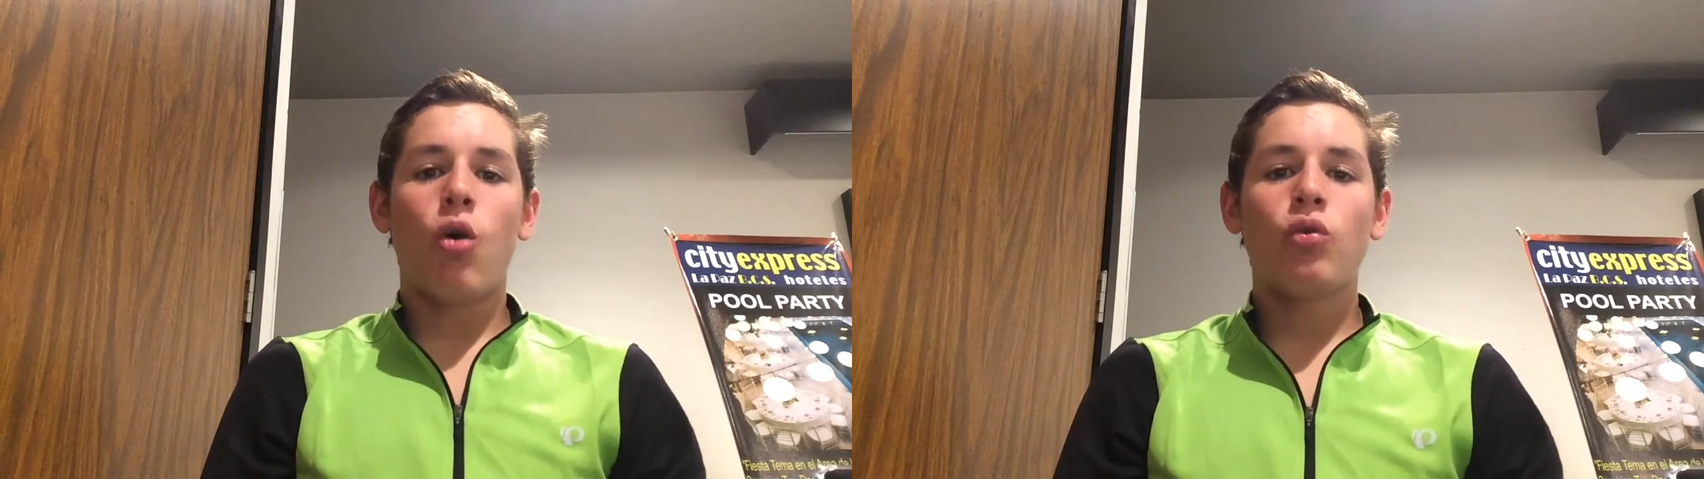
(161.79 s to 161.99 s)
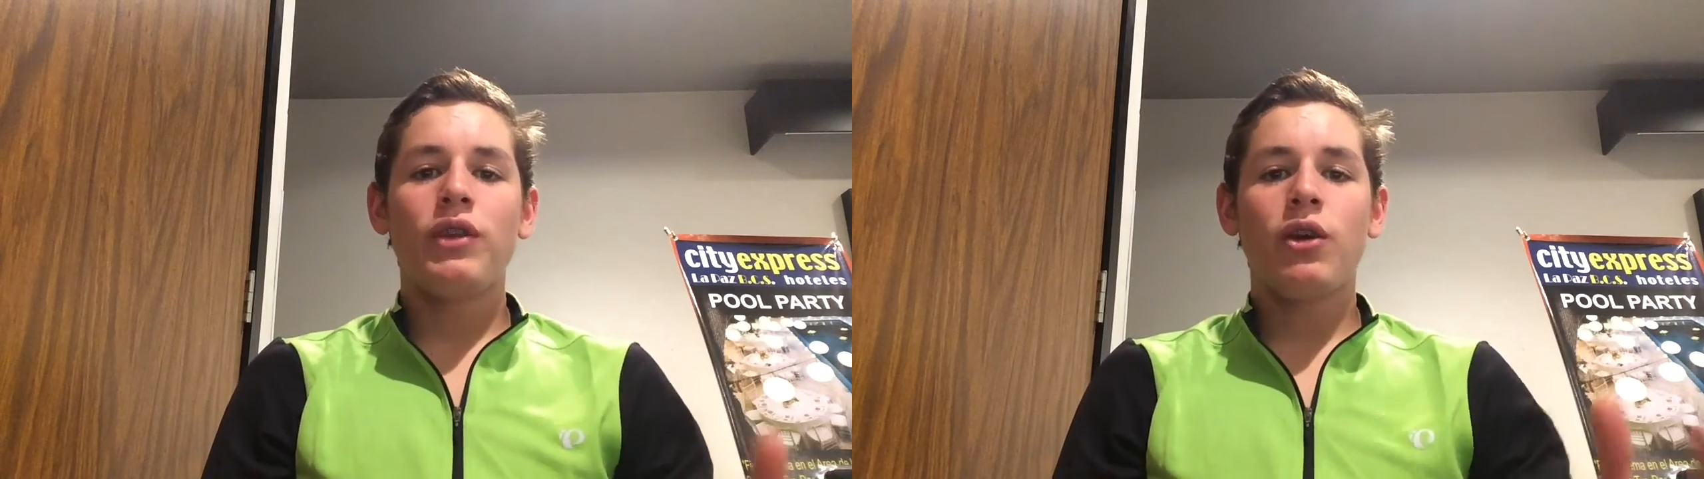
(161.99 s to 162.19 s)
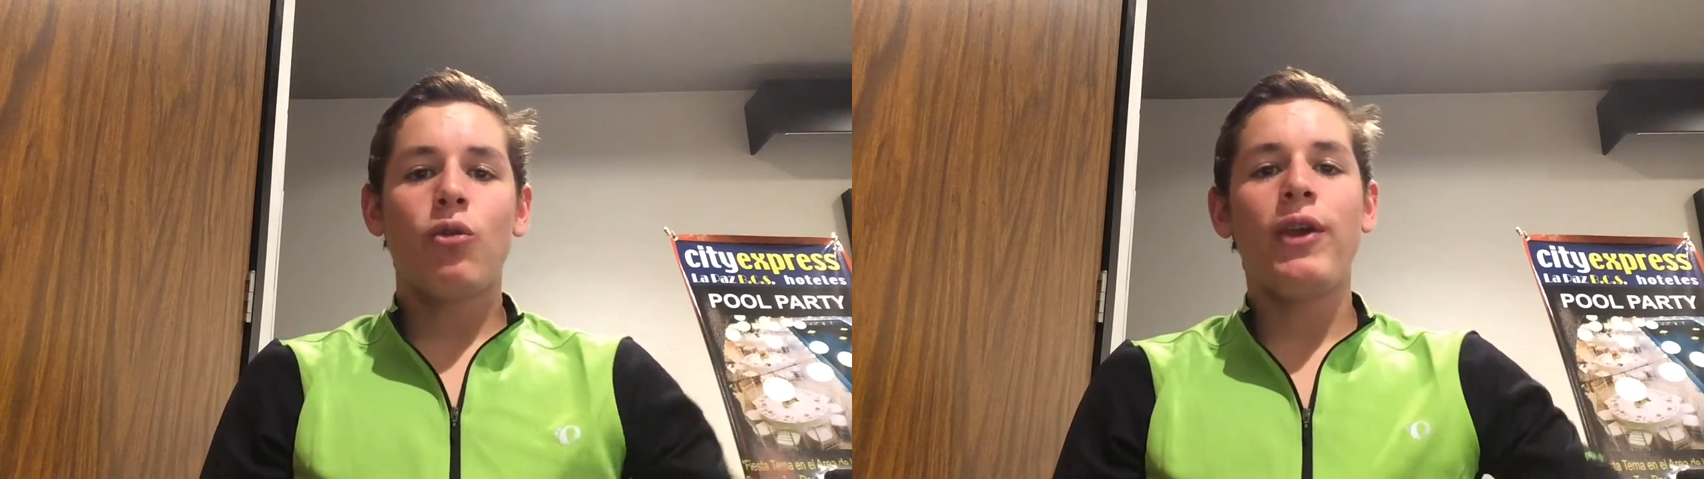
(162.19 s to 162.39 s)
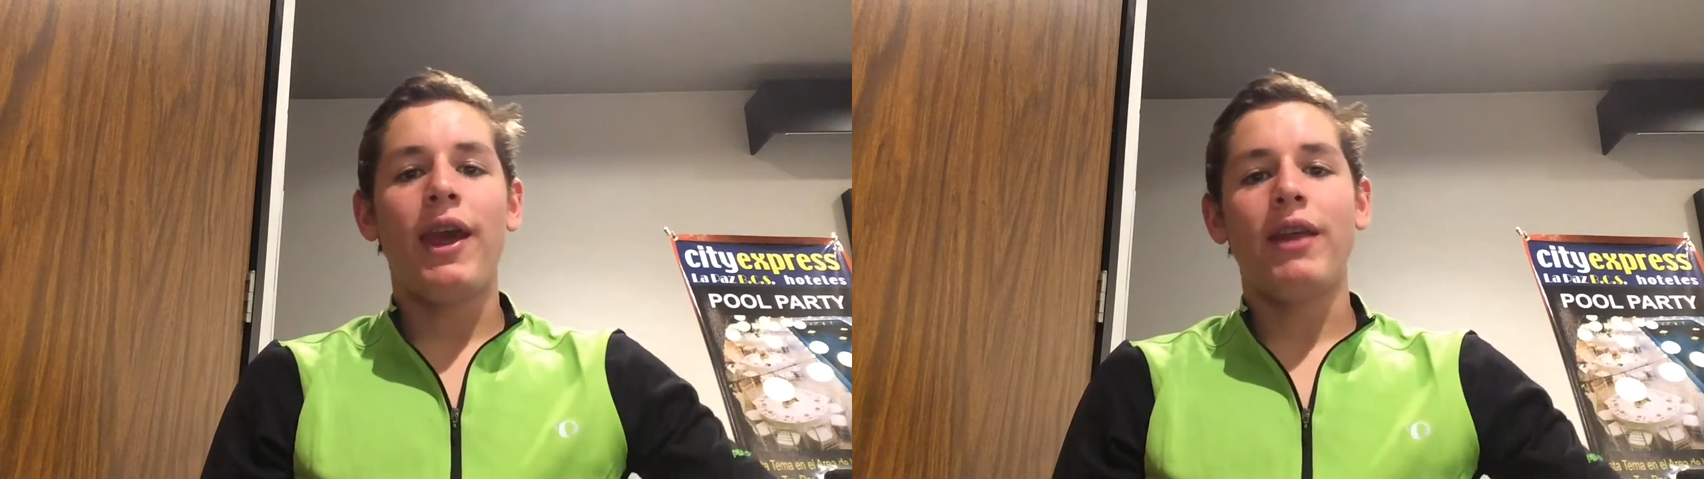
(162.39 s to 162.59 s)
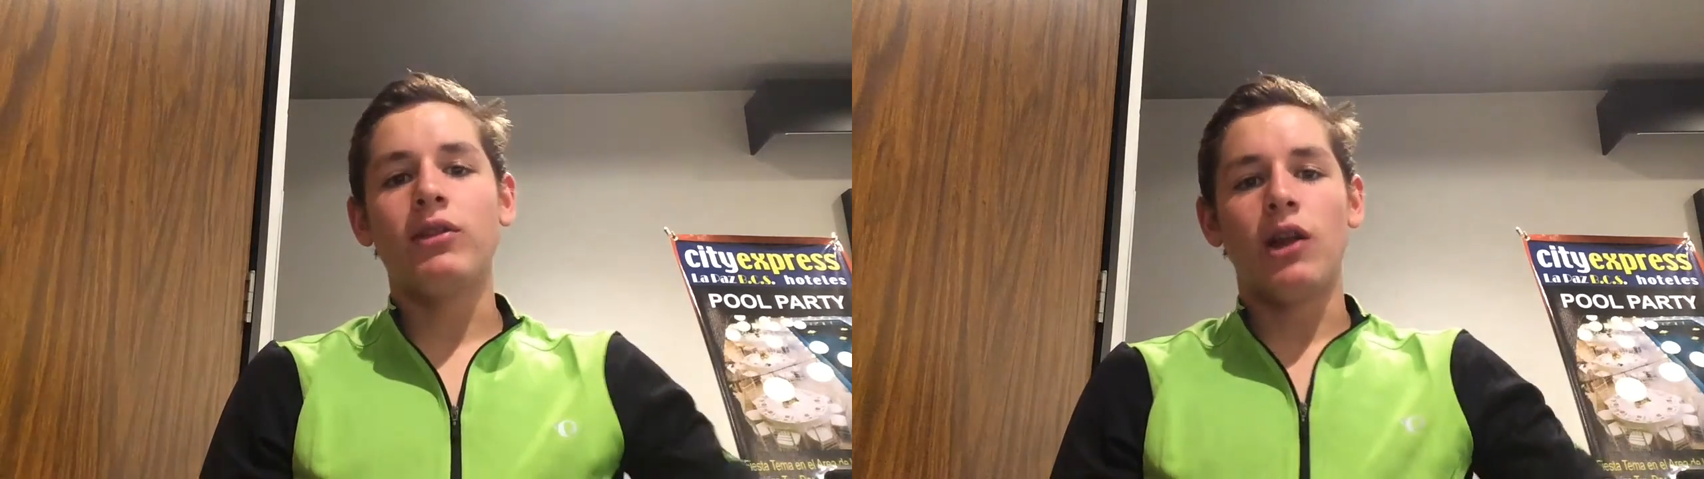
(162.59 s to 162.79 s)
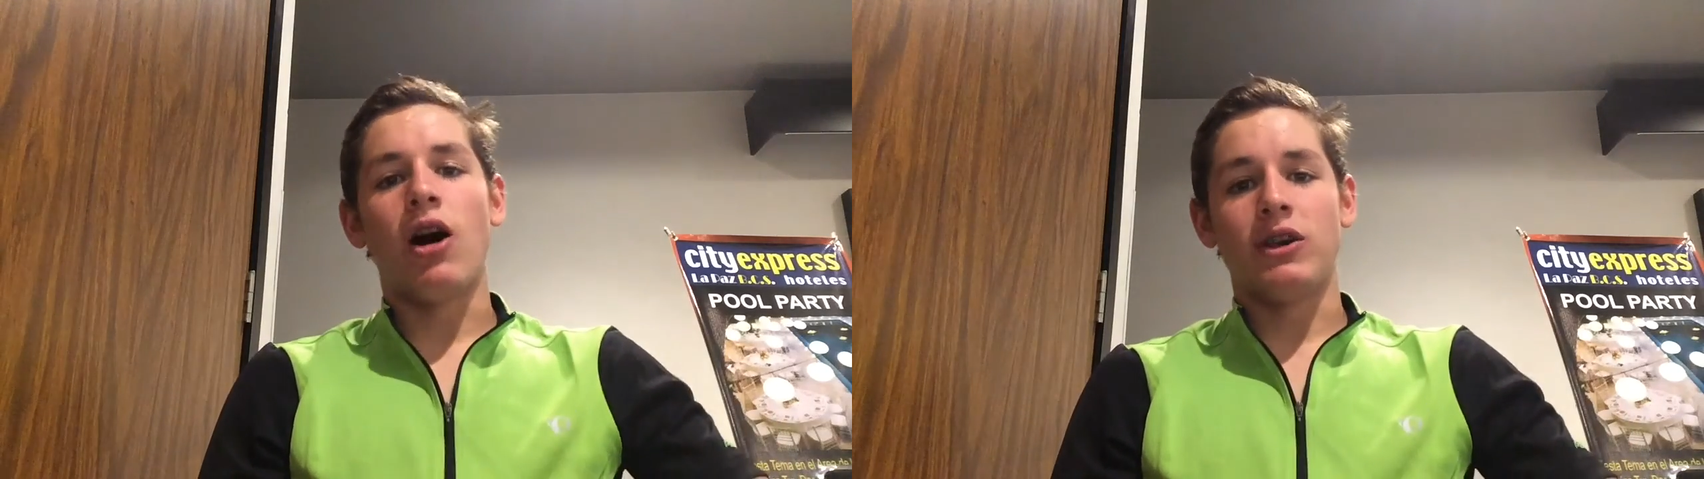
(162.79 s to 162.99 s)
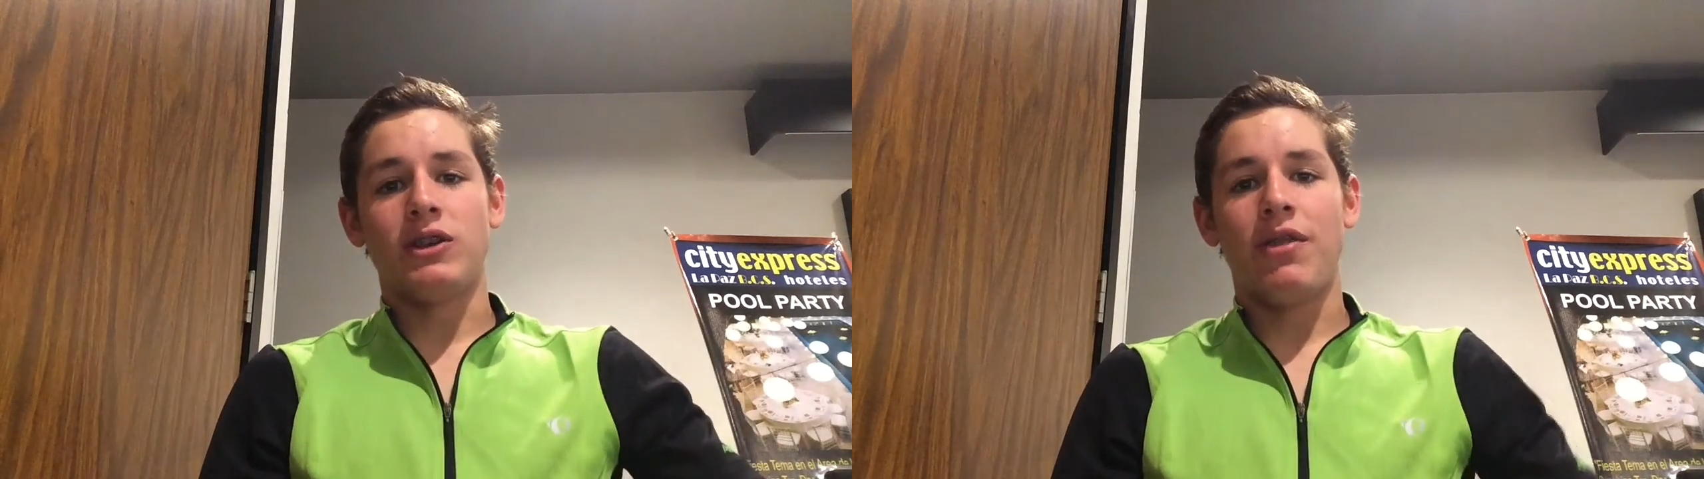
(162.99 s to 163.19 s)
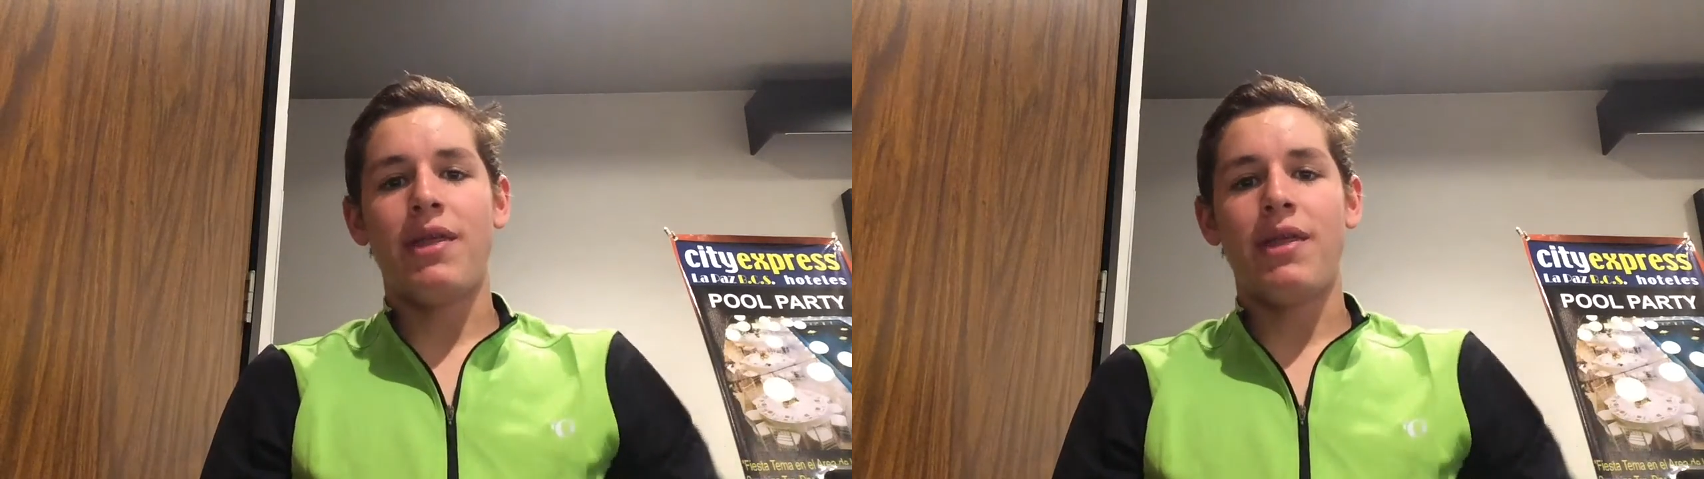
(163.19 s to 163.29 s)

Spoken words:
only create laws